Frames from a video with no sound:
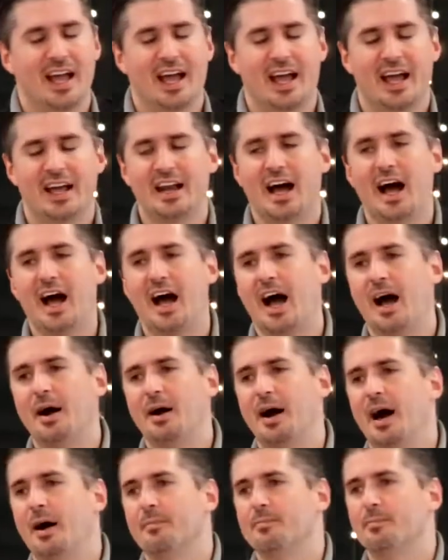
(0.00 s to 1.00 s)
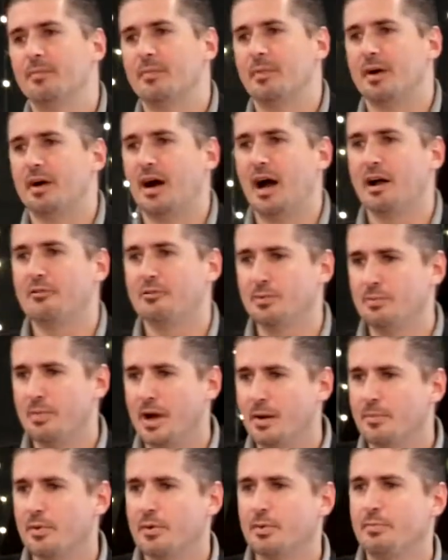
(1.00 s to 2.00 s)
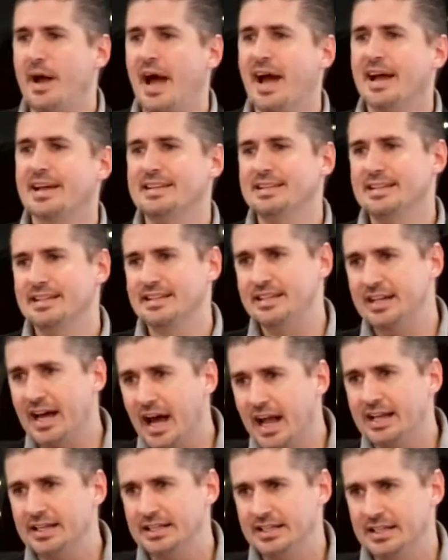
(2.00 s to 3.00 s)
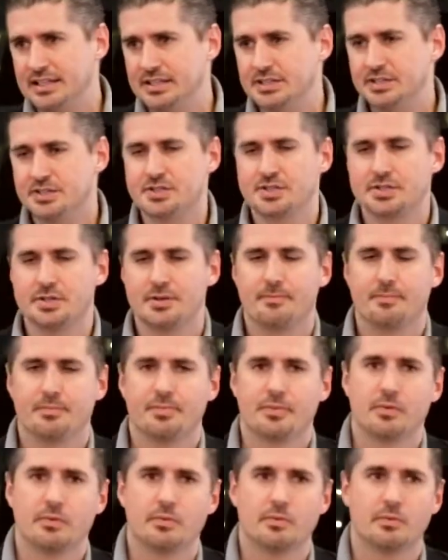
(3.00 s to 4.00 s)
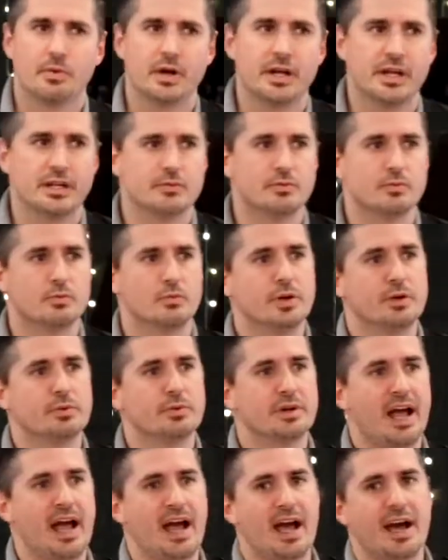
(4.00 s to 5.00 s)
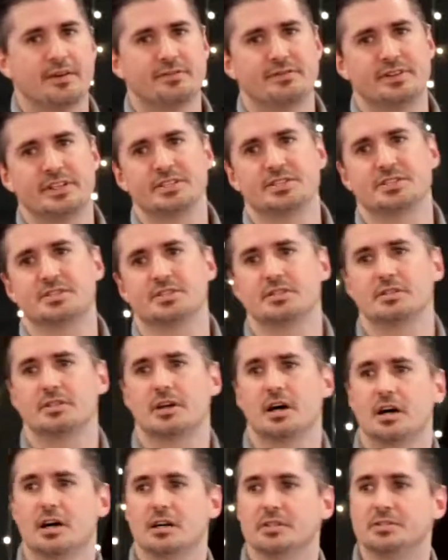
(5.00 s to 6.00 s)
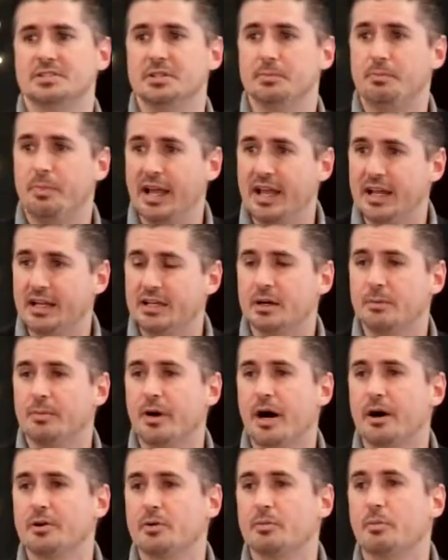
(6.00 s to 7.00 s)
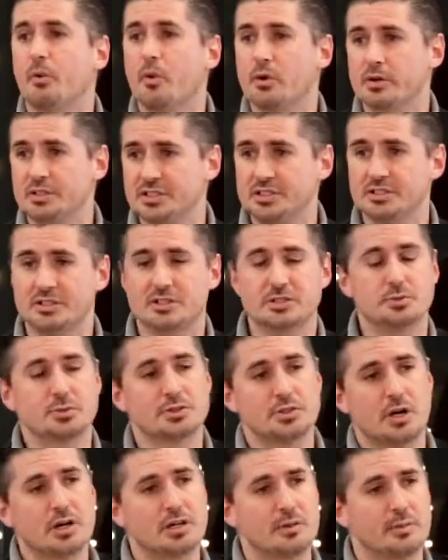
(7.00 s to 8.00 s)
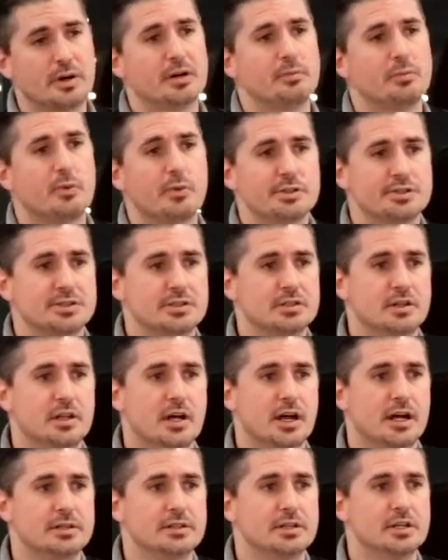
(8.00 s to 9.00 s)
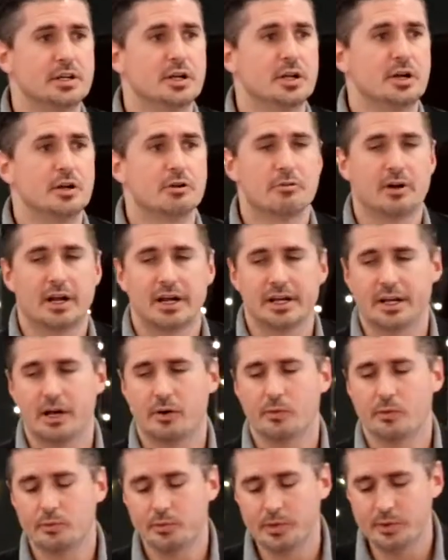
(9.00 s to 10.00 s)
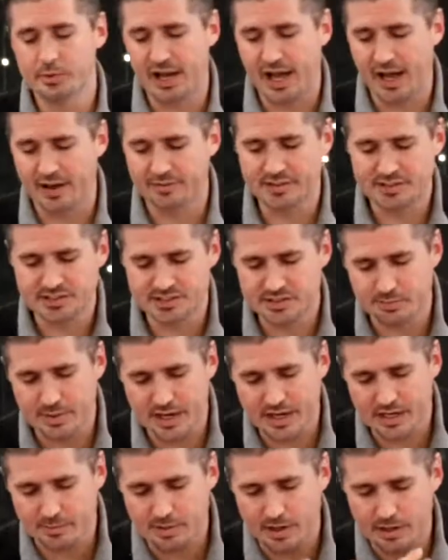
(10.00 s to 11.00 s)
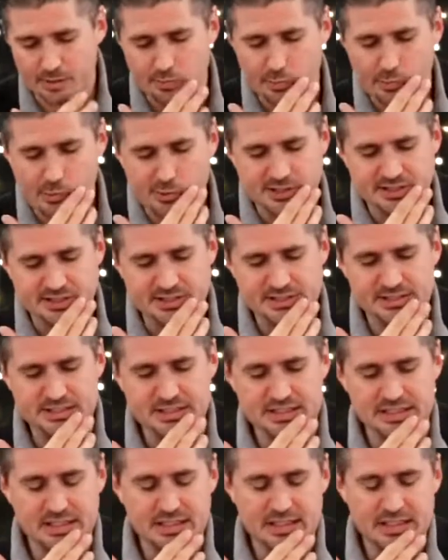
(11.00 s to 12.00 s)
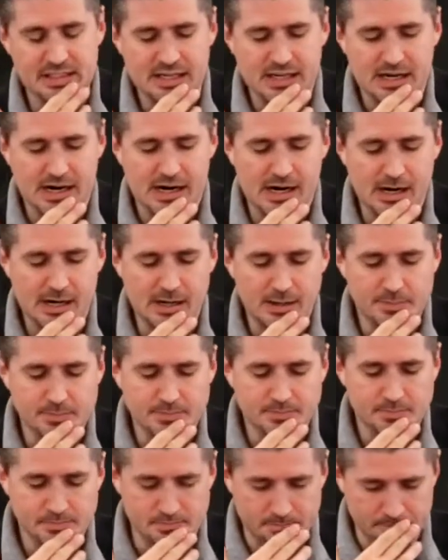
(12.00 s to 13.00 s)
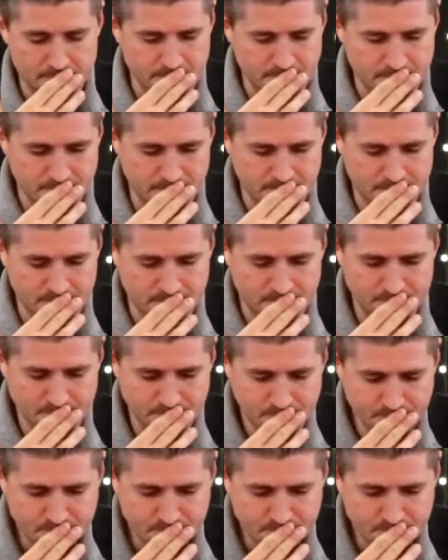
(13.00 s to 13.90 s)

And I, I, I'm, I remember back in the nineties when we would have this uh, debate about abortion, because we're talking about abortion a lot right now, when we would have this debate about abortion, um,